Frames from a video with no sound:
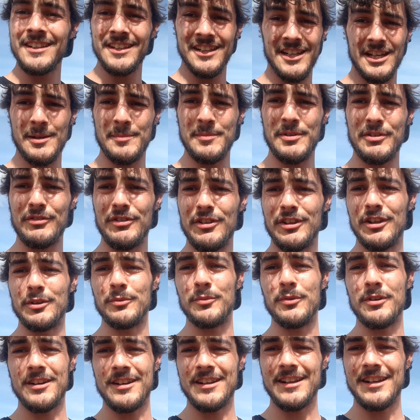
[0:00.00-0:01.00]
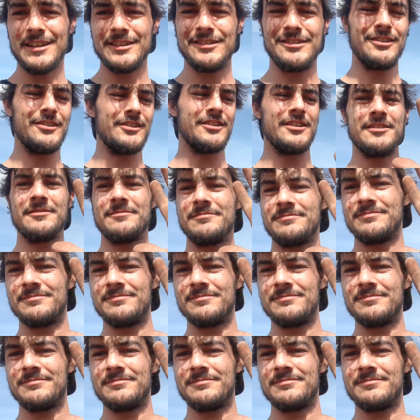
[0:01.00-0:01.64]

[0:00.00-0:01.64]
And I mean, really, what did I get dirty?